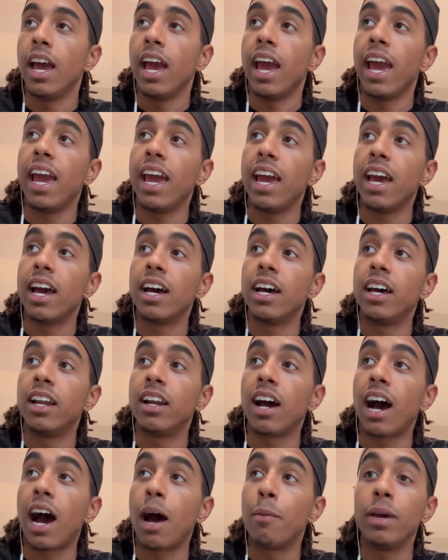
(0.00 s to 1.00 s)
And
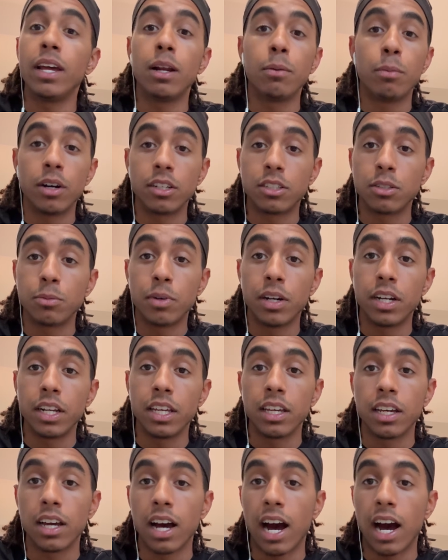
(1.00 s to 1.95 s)
I made a bunch of money.